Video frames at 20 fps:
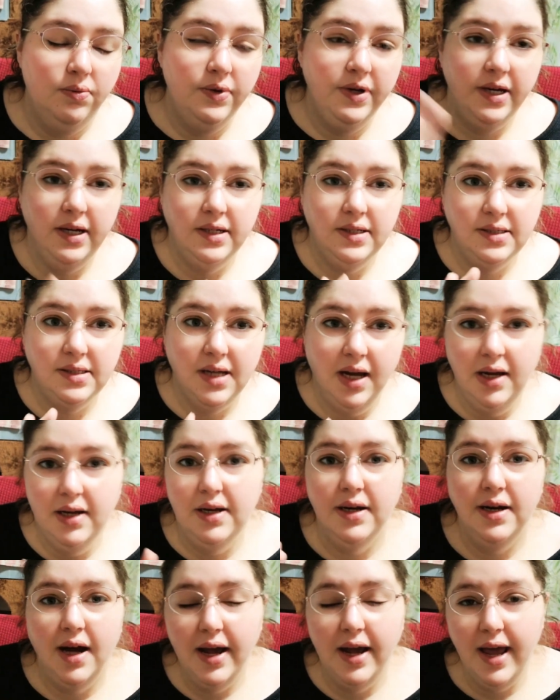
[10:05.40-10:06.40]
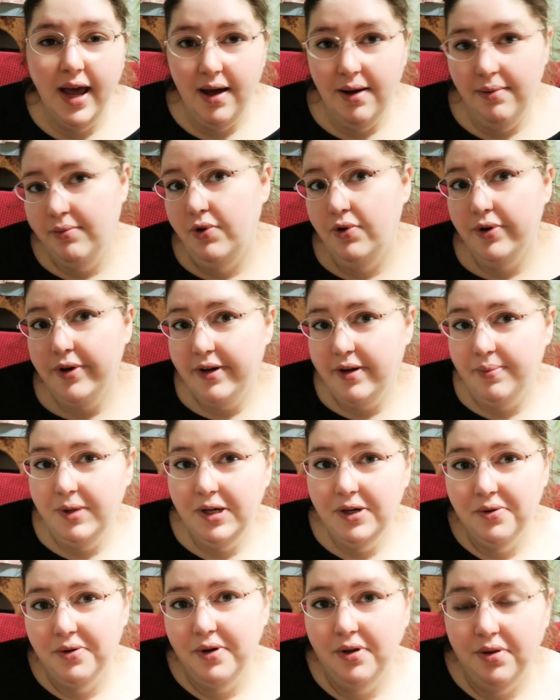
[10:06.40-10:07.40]
we decided I am going to be
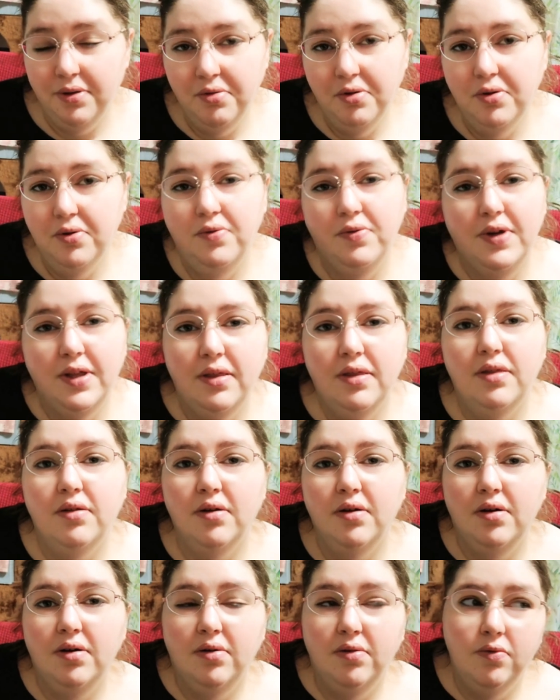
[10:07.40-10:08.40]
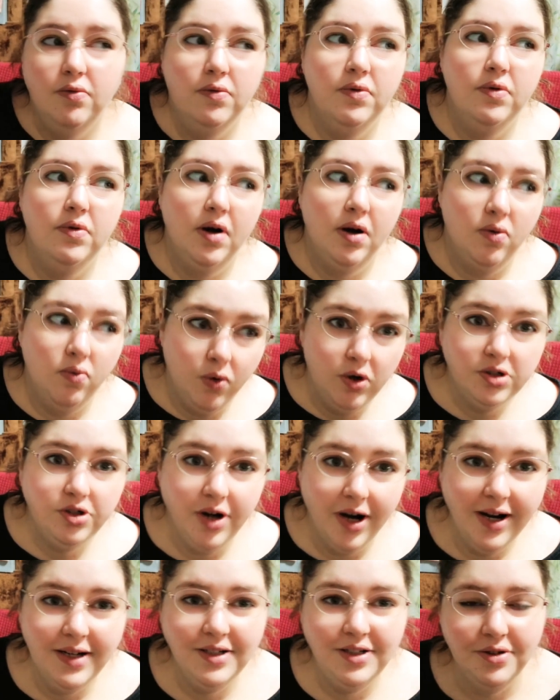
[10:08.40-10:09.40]
going through with, well,
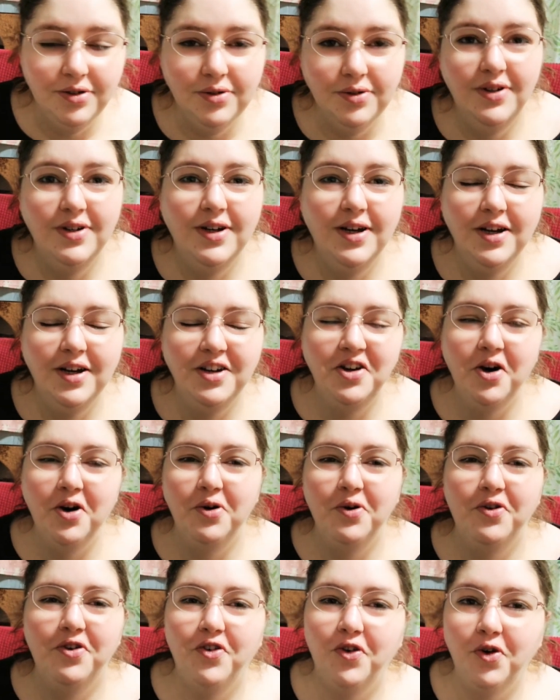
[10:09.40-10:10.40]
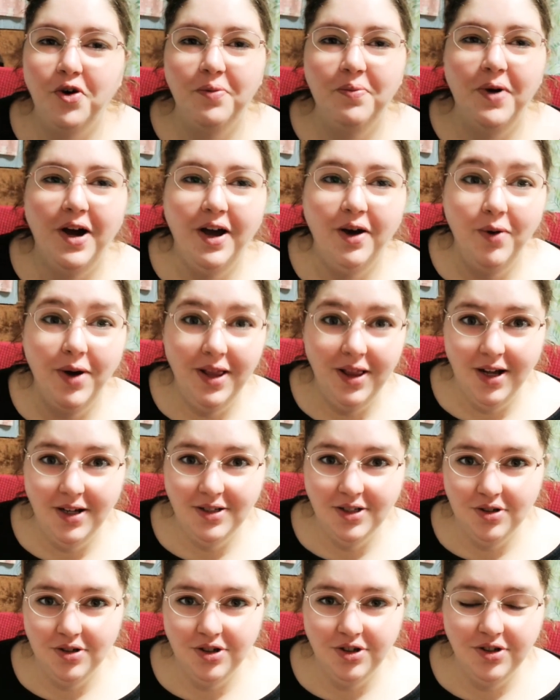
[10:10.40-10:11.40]
trying to go for my weight
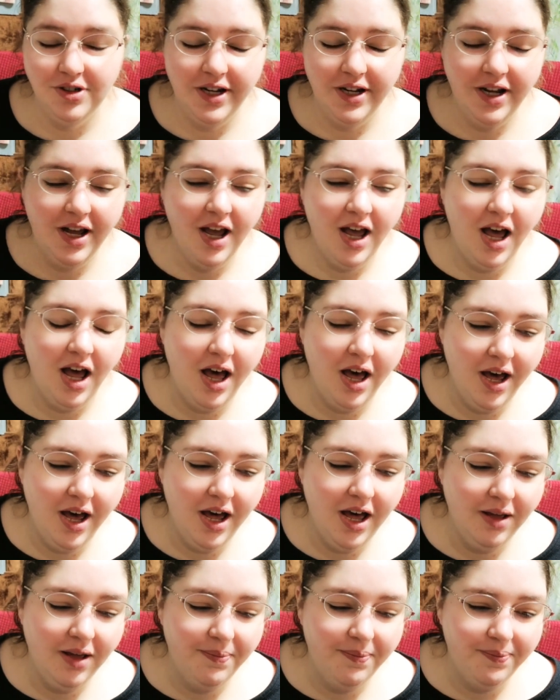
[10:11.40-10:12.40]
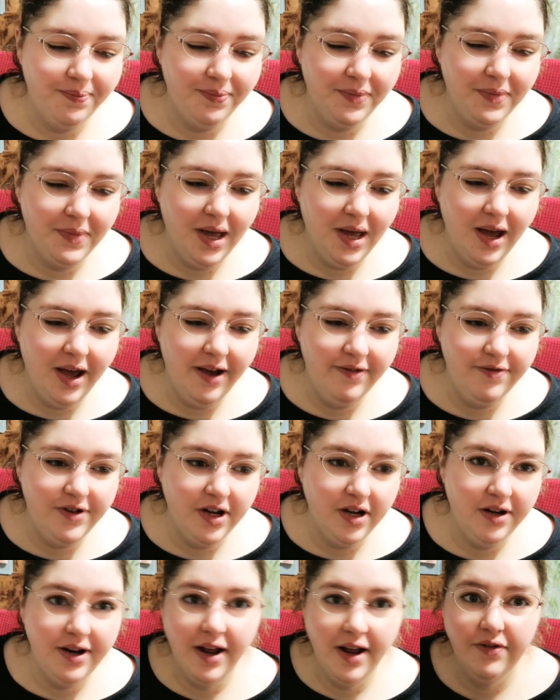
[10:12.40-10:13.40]
loss surgery. I've
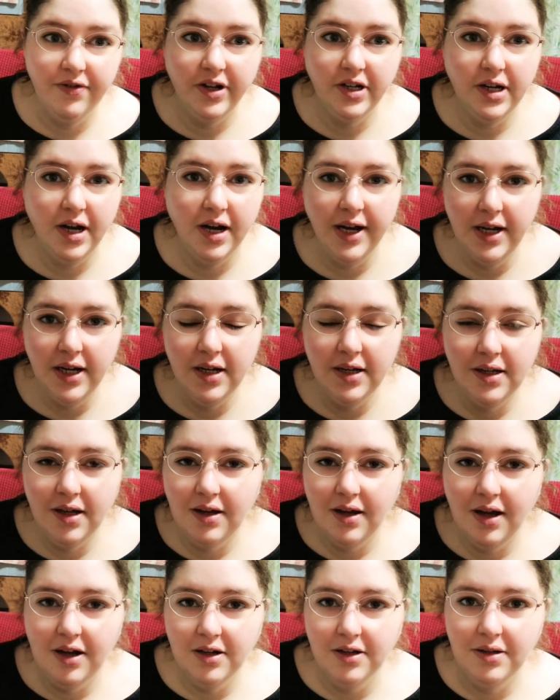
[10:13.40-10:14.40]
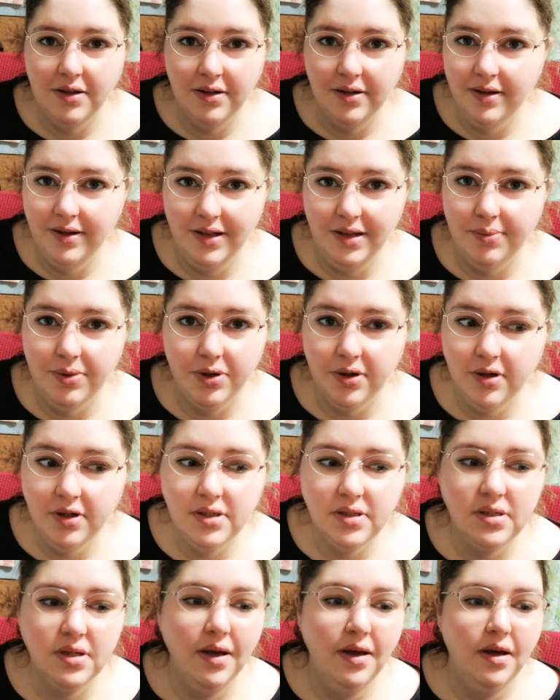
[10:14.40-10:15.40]
done every diet in the
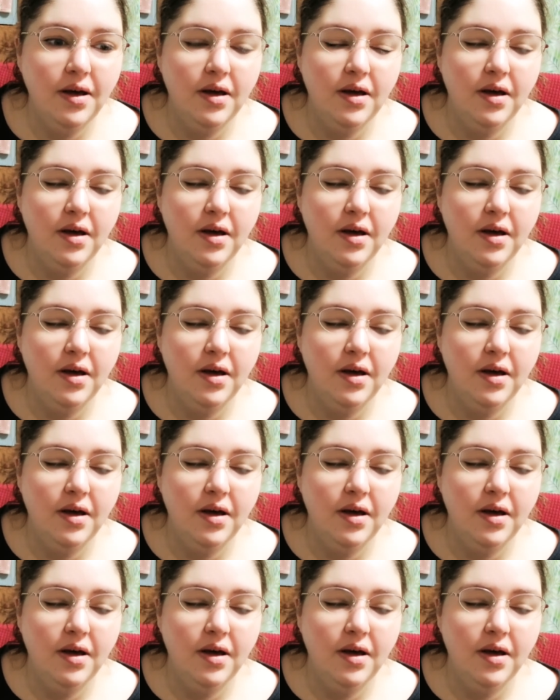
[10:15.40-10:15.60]
books